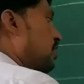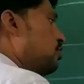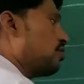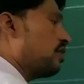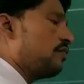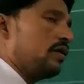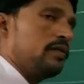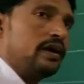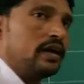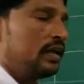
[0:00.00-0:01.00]
we can use the
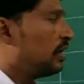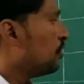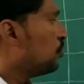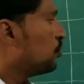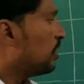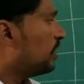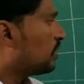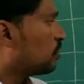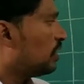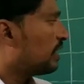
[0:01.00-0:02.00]
formula
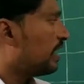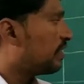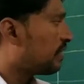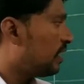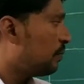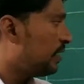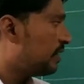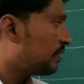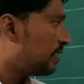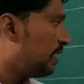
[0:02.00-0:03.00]
ui equal xi
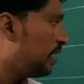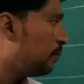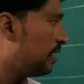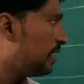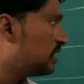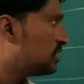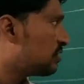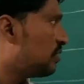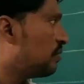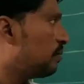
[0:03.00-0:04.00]
minus a by h
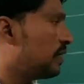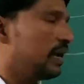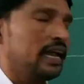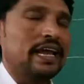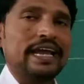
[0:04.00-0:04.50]
is the formula.